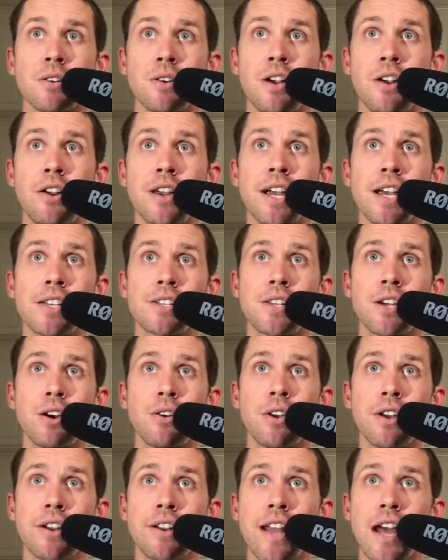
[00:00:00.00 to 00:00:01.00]
so here you guys go
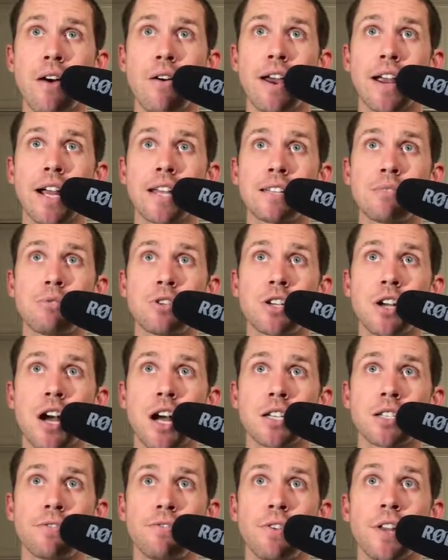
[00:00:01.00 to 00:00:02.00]
here. Now I got some
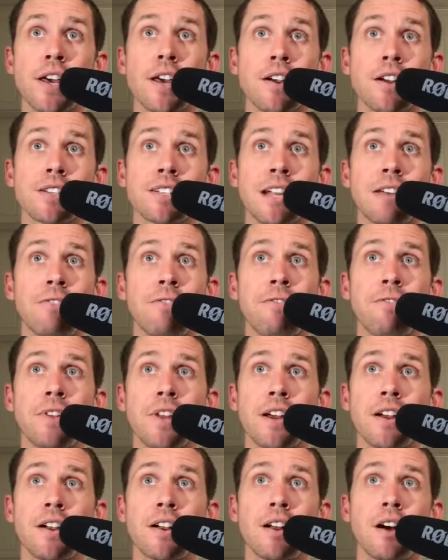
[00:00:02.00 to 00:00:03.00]
shocks, flares, and I'm
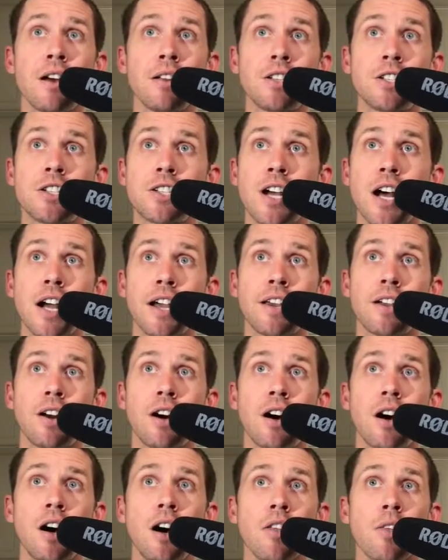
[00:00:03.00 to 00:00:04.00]
flaring and shocking
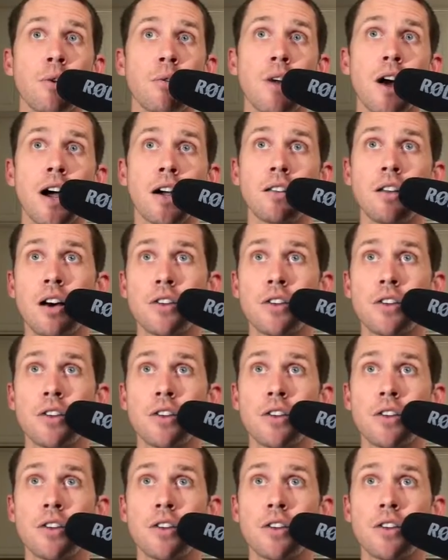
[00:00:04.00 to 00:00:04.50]
all the rock